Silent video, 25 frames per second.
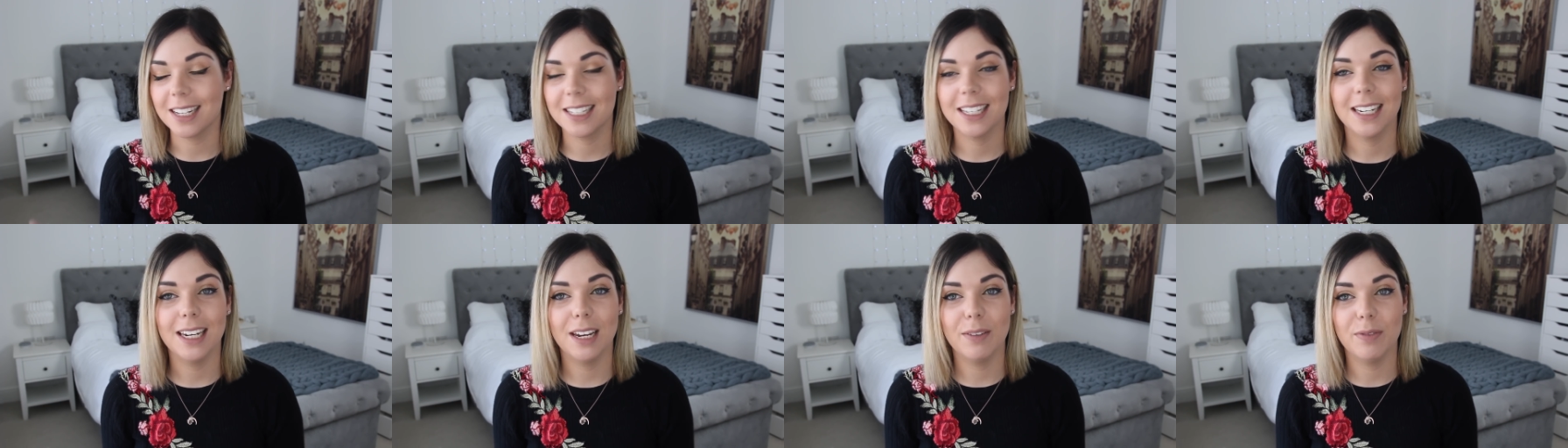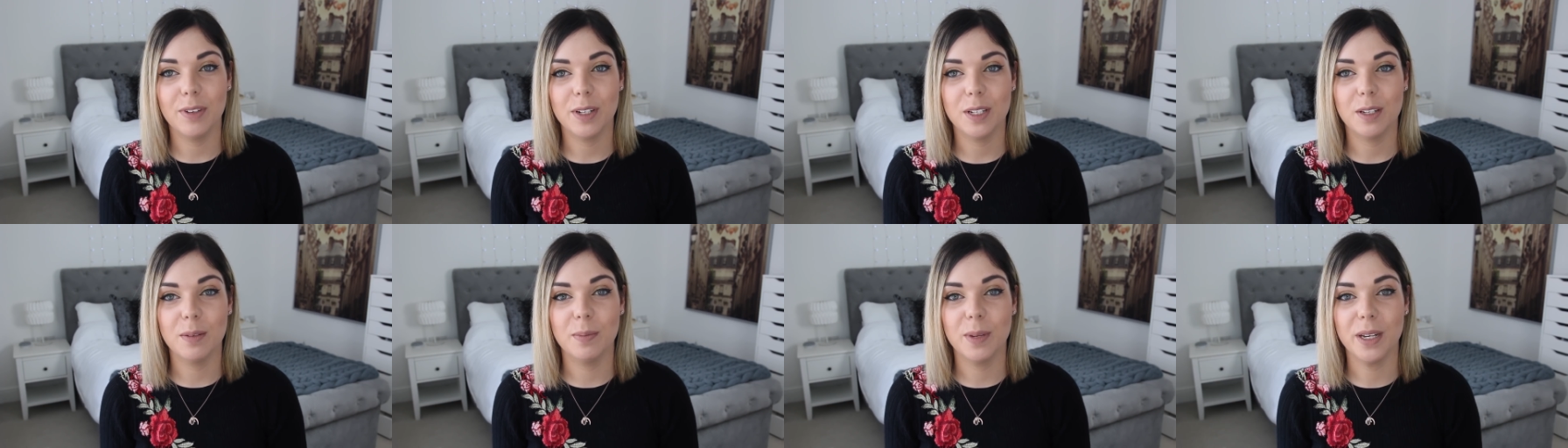
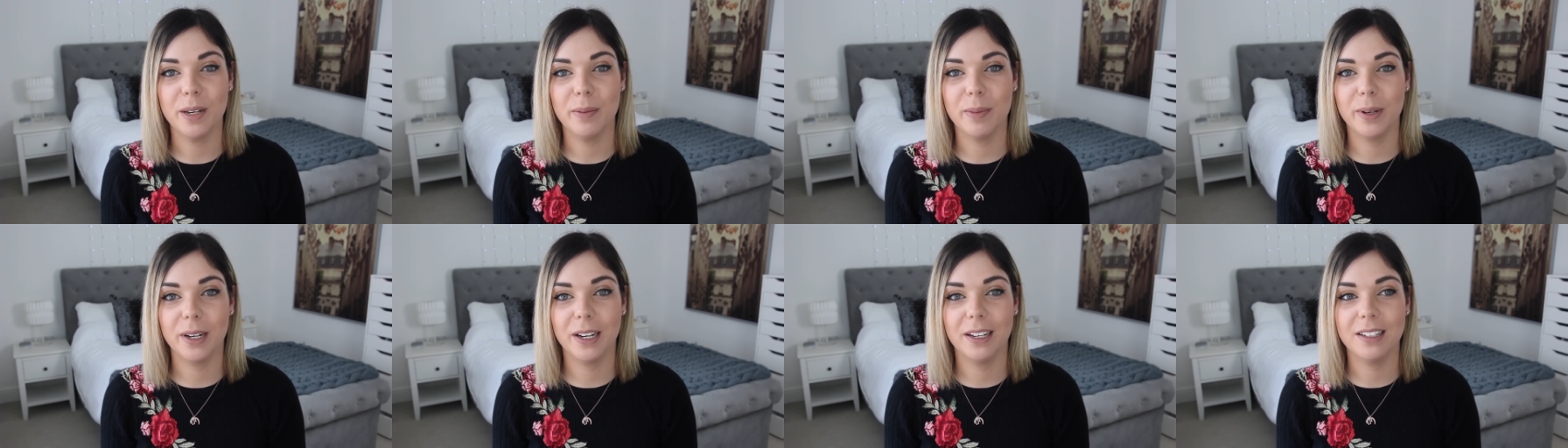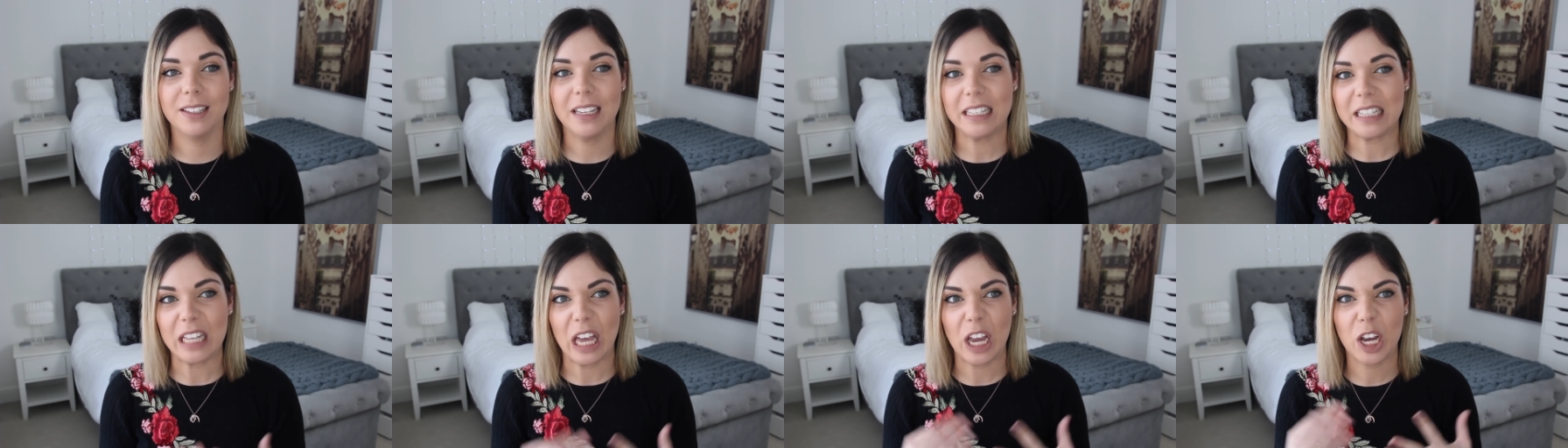delivered to me
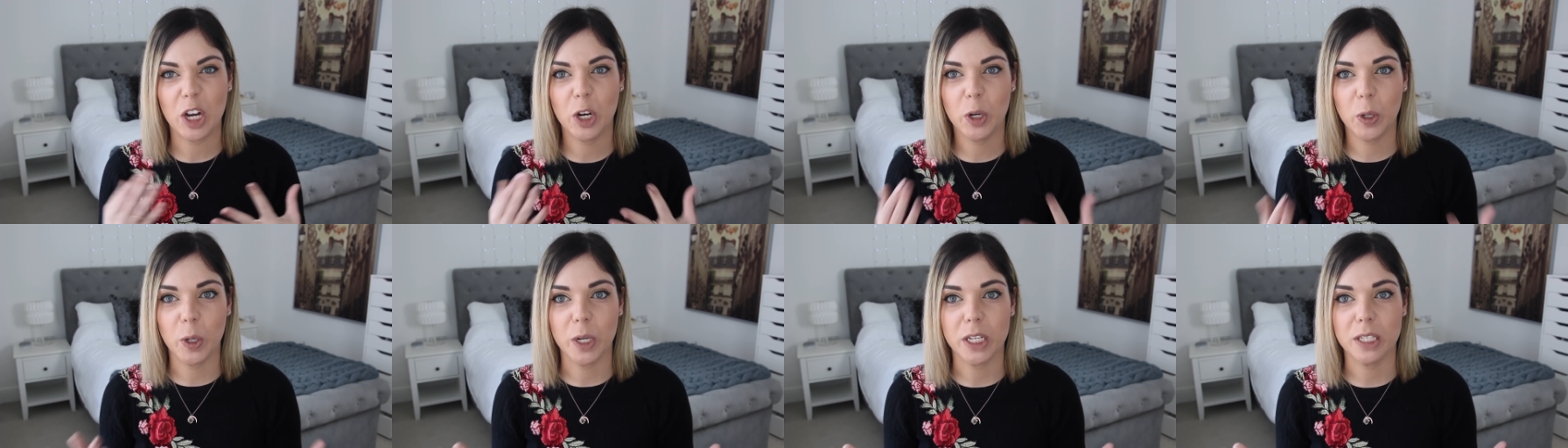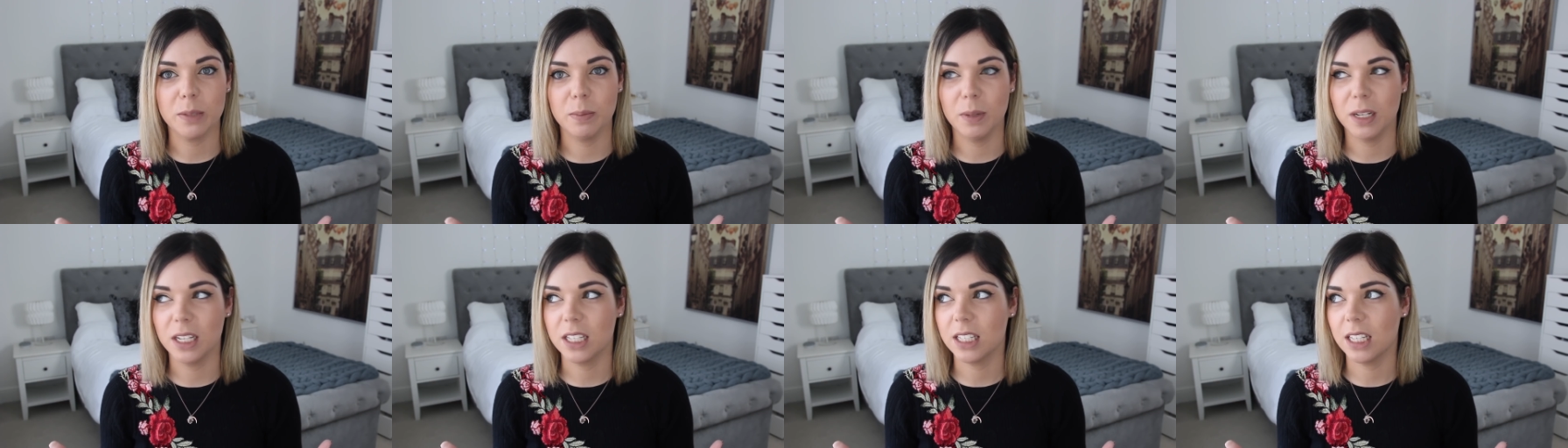because it's like
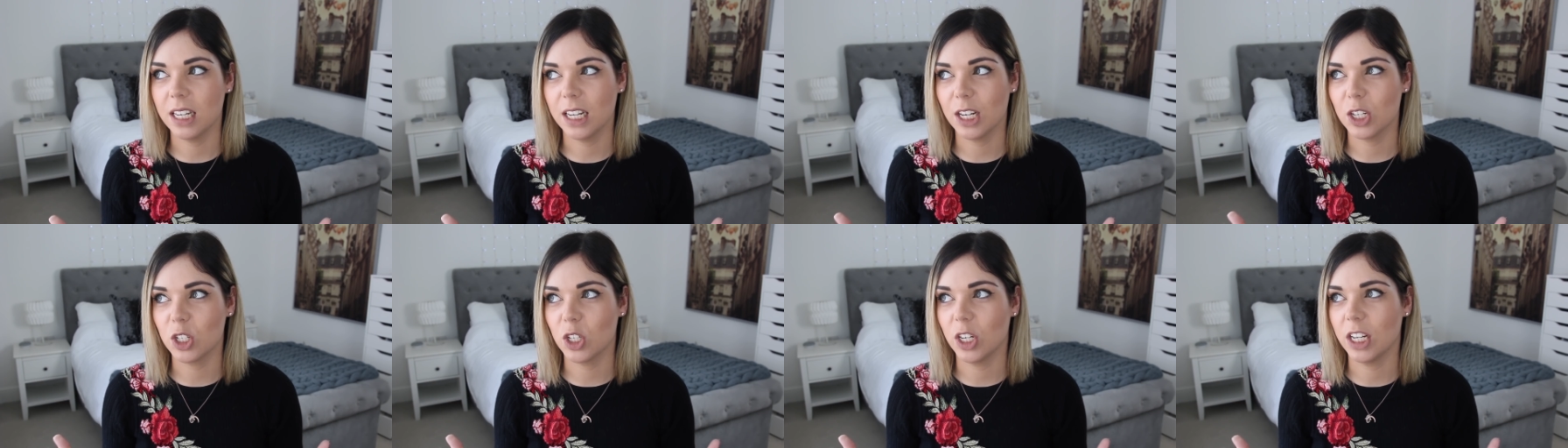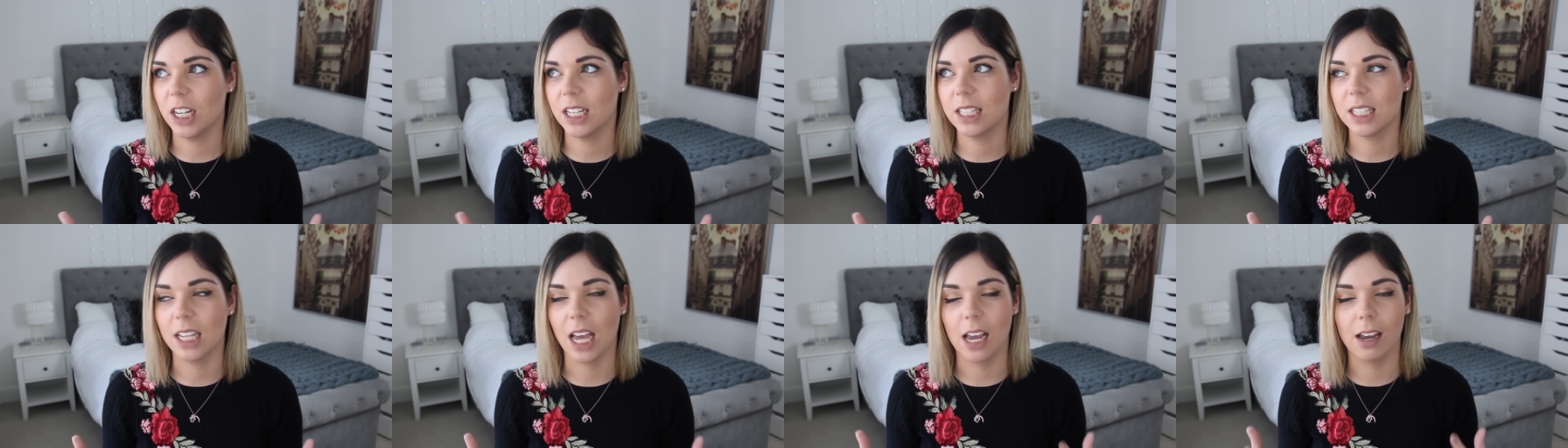Christmas,
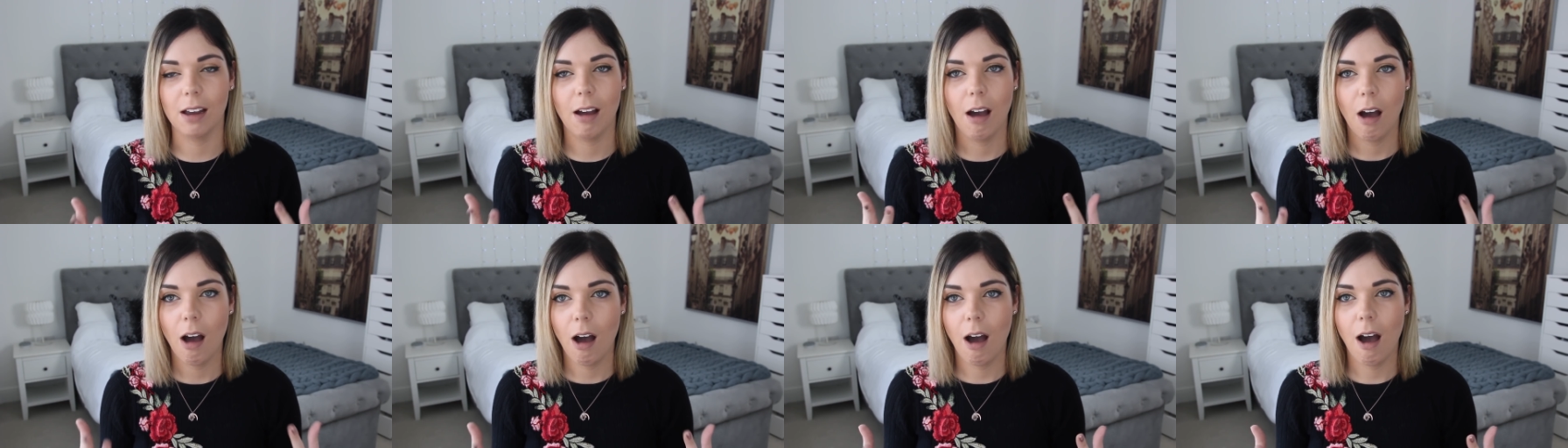literally it's like